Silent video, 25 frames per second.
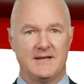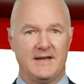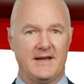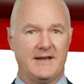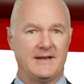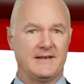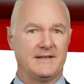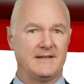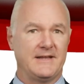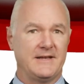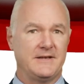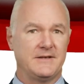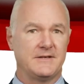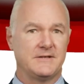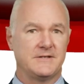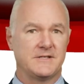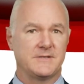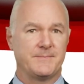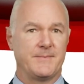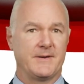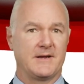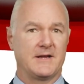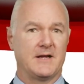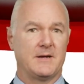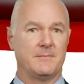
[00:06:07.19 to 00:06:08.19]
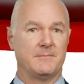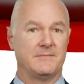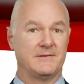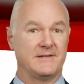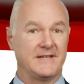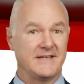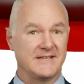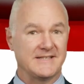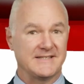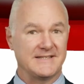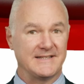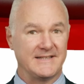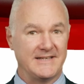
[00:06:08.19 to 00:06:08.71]
and lenders become
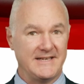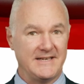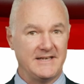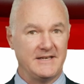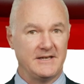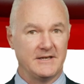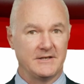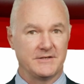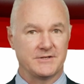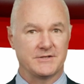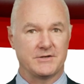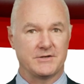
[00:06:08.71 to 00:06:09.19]
less lenient